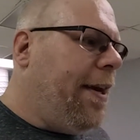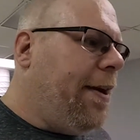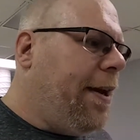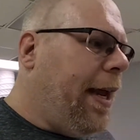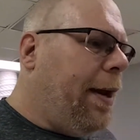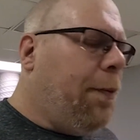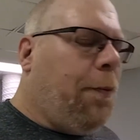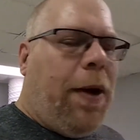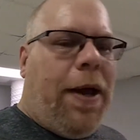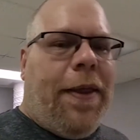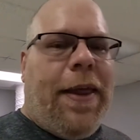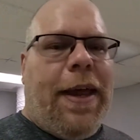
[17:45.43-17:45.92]

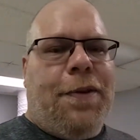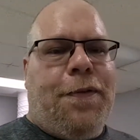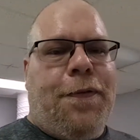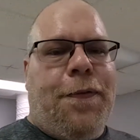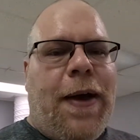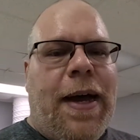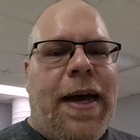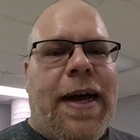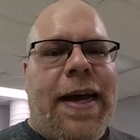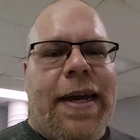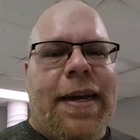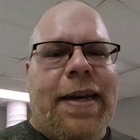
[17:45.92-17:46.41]
And while that's
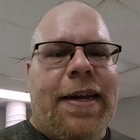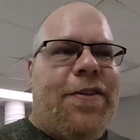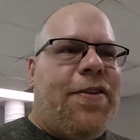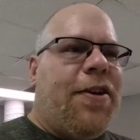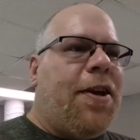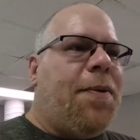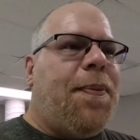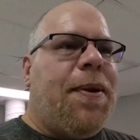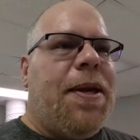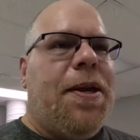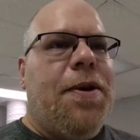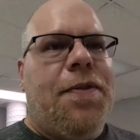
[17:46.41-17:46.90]
fine, the
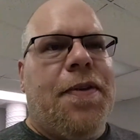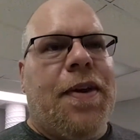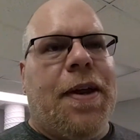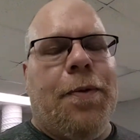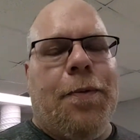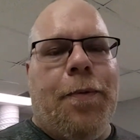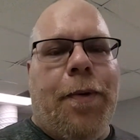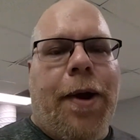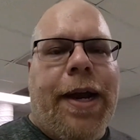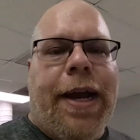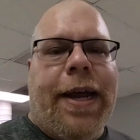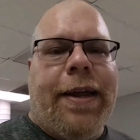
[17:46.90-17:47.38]
GPUs
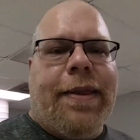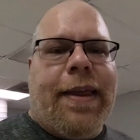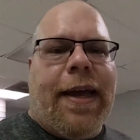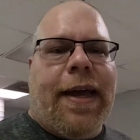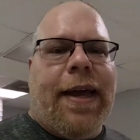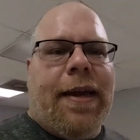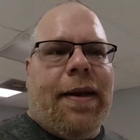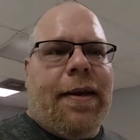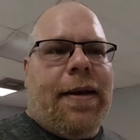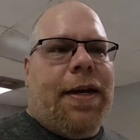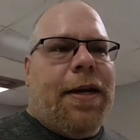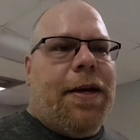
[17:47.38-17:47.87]
can run at
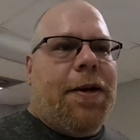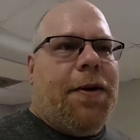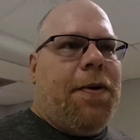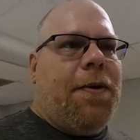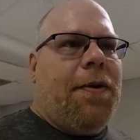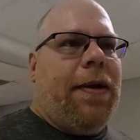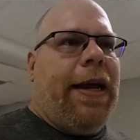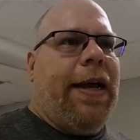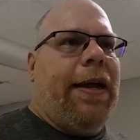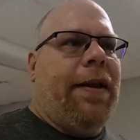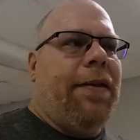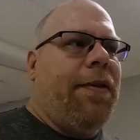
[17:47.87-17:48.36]
that, you know,
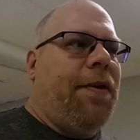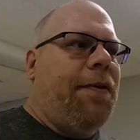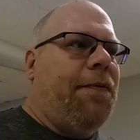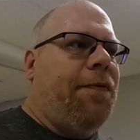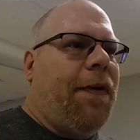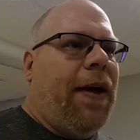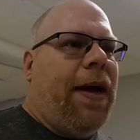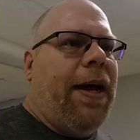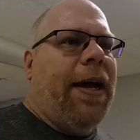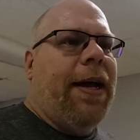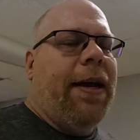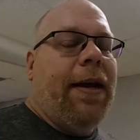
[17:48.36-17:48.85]
like they're
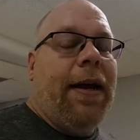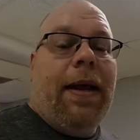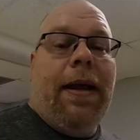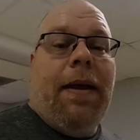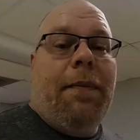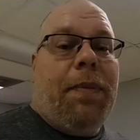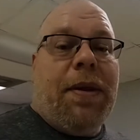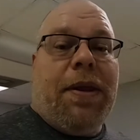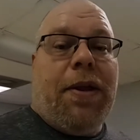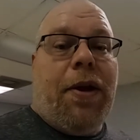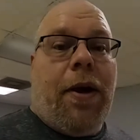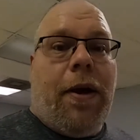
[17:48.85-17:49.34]
fine,
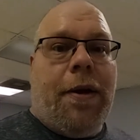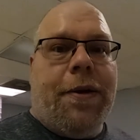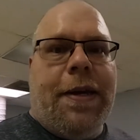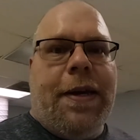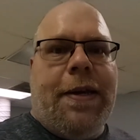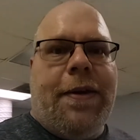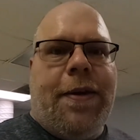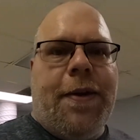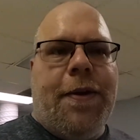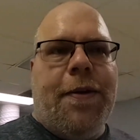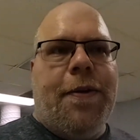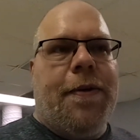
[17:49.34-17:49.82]
but they're all
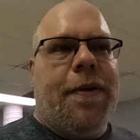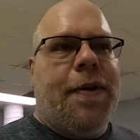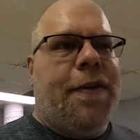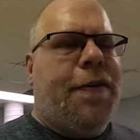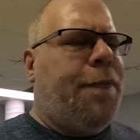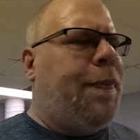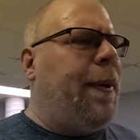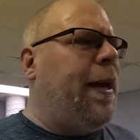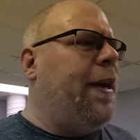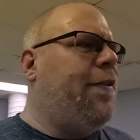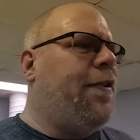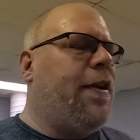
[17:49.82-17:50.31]
detuned,
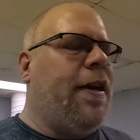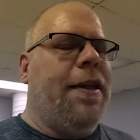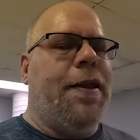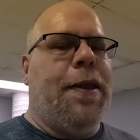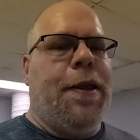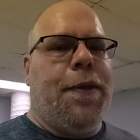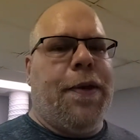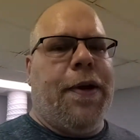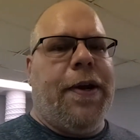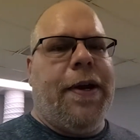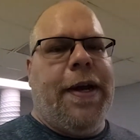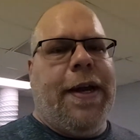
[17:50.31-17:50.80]
especially
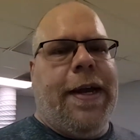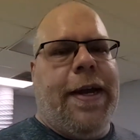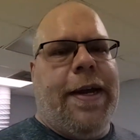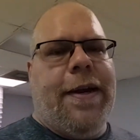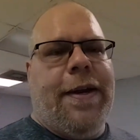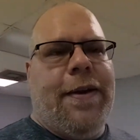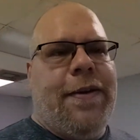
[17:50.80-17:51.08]
the 3080s.